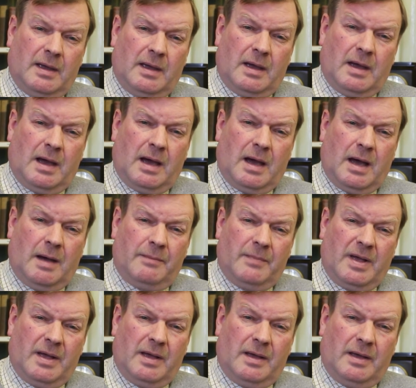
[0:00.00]

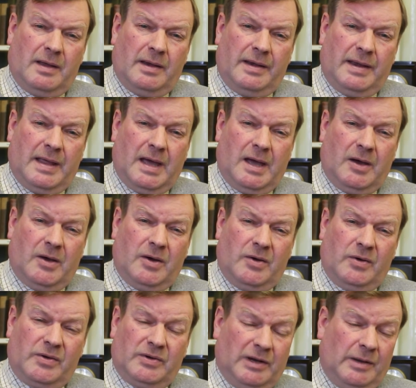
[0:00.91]

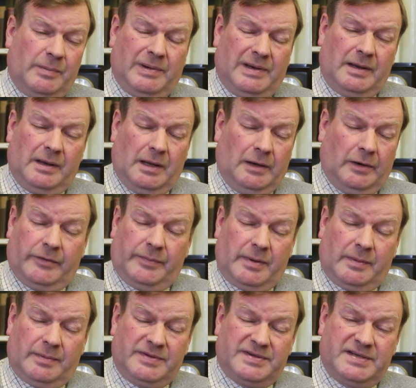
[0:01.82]
Now, Gallipoli, a lot of
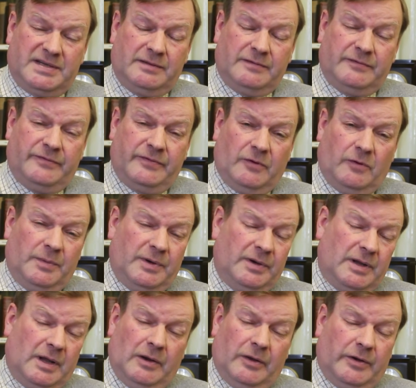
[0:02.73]
people have seen the film,
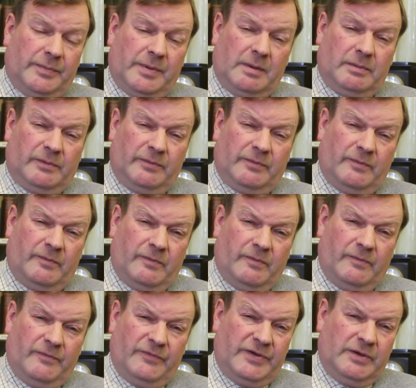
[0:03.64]
and a lot of people
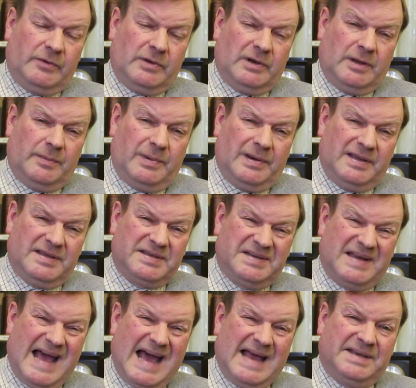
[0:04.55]
view Gallipoli as
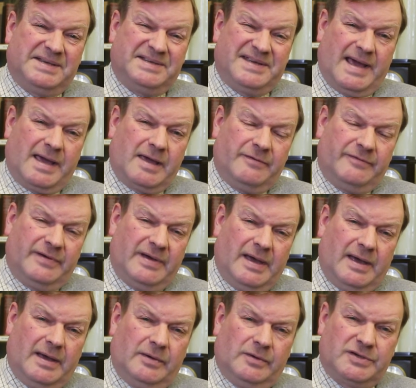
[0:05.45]
an Anzac
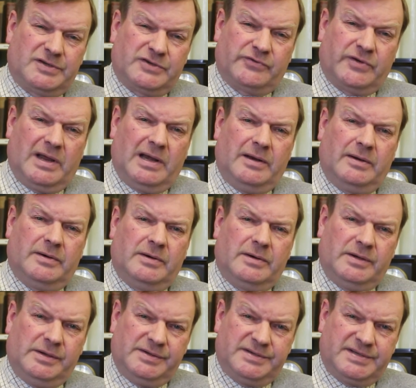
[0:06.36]
affair, an Australian
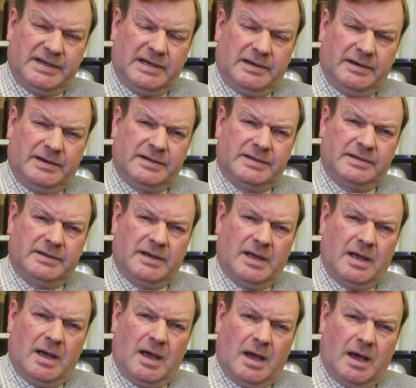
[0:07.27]
and New Zealand
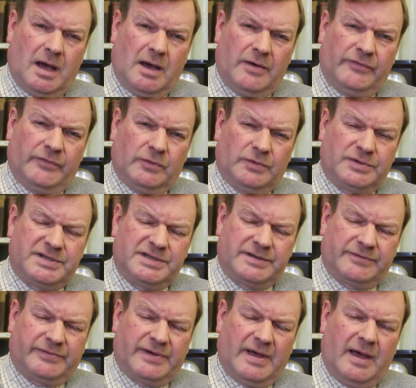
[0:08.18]

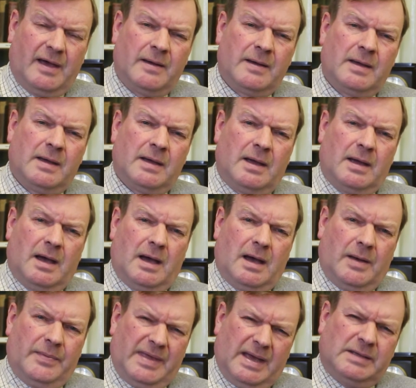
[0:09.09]
forces affair.
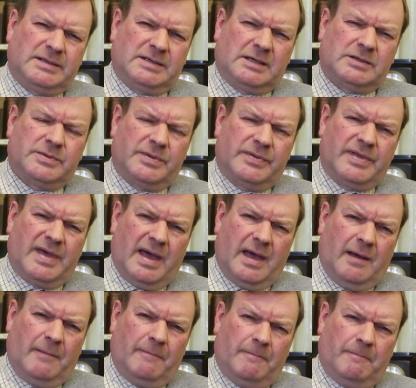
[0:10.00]
The Anzacs were
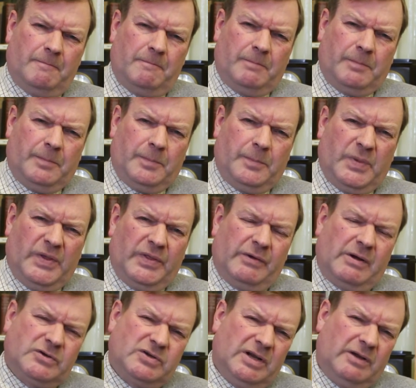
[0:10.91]
there, but
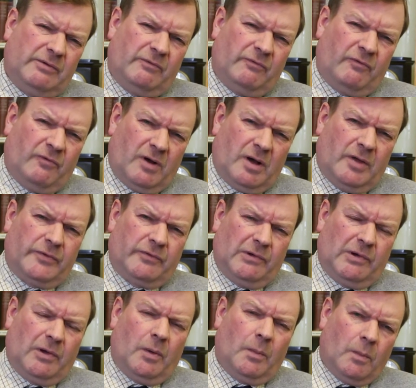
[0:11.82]
there are actually rather
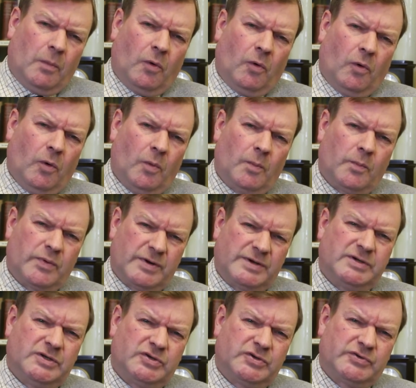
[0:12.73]
a lot more
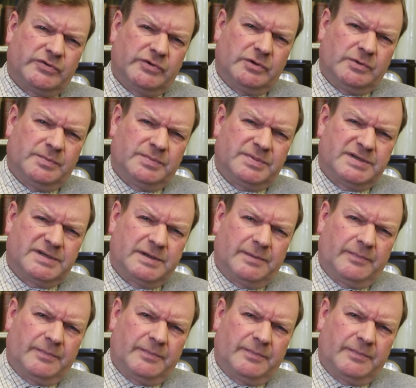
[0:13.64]
British troops